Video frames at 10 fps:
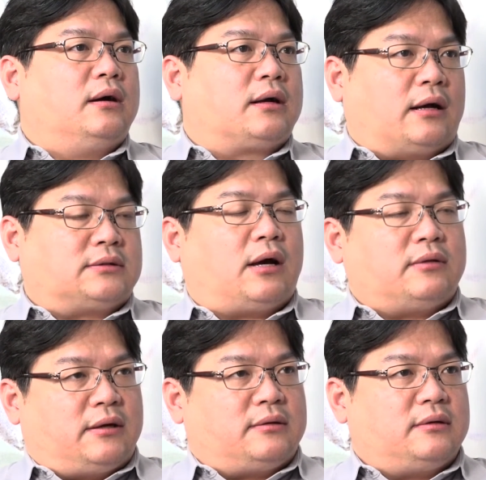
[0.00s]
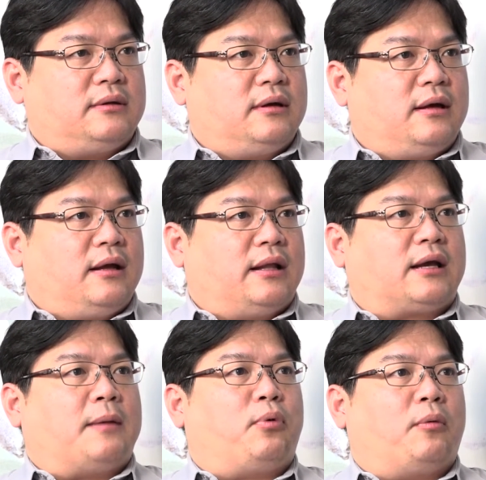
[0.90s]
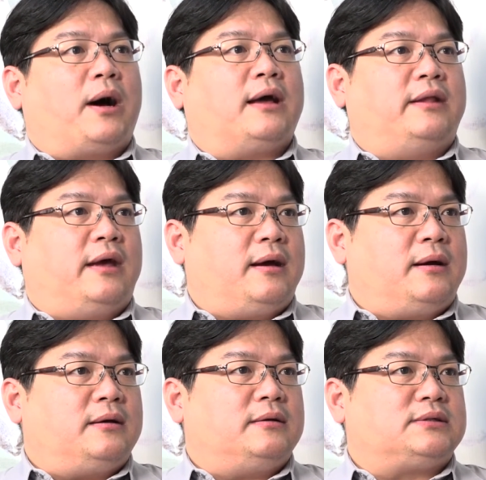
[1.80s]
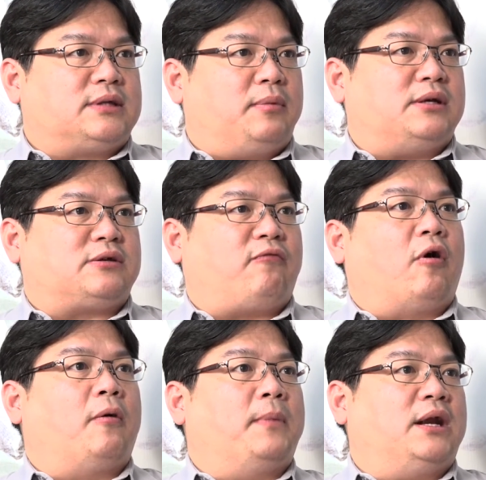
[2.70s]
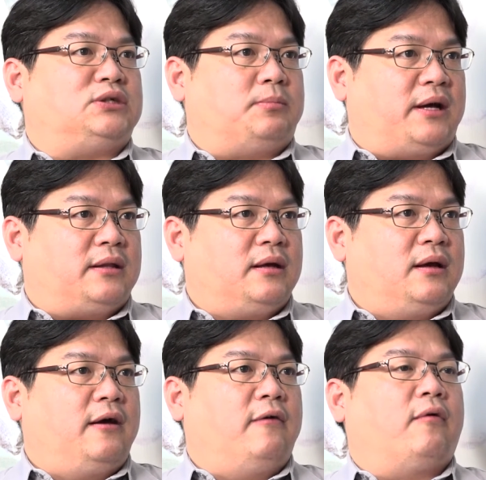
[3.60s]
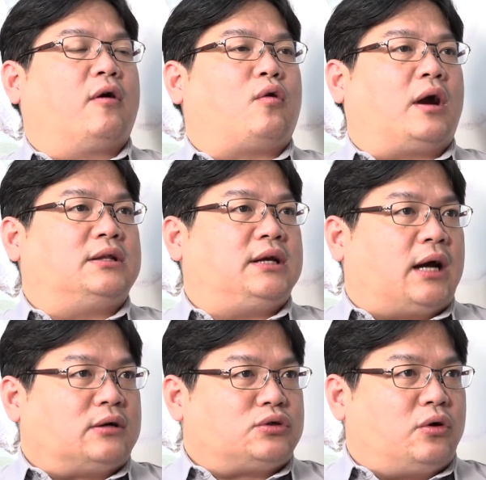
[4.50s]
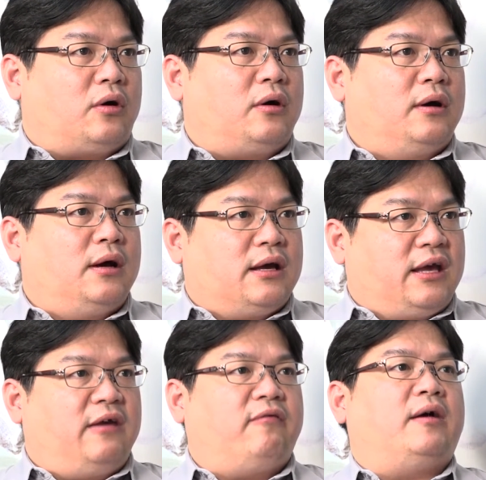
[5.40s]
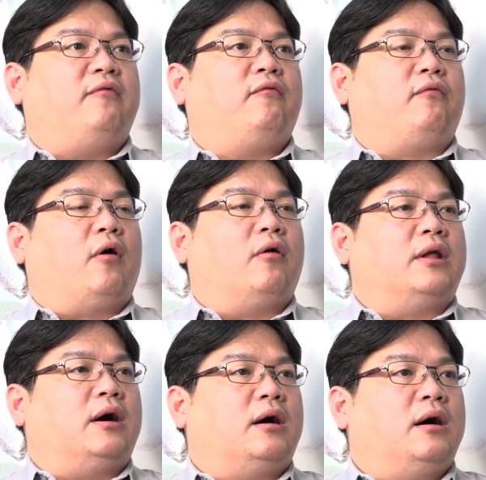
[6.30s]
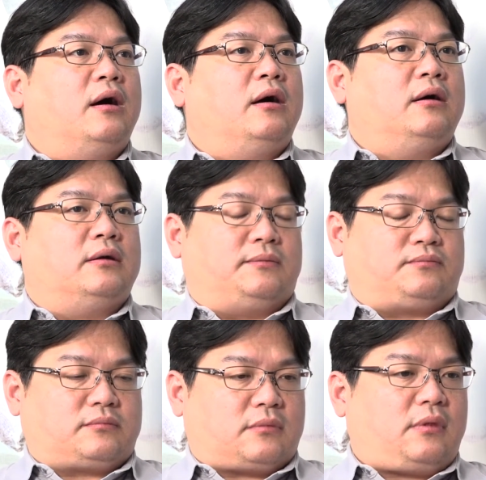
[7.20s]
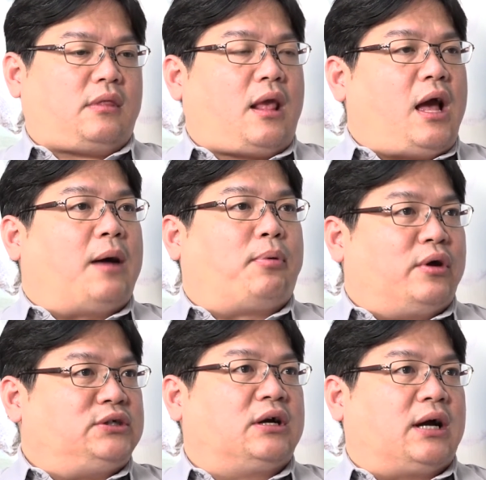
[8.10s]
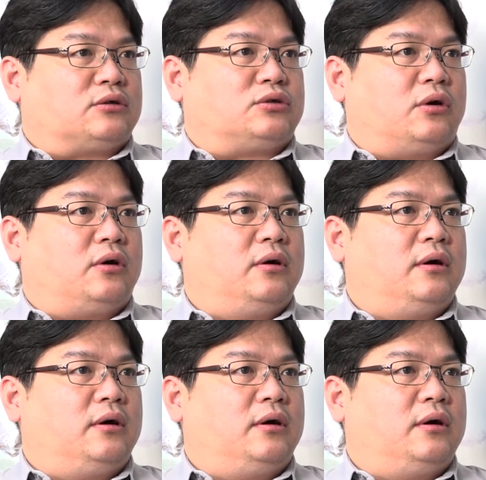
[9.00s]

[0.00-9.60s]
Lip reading: consultant. They can provide their service for management, for quality control, even for the operation control.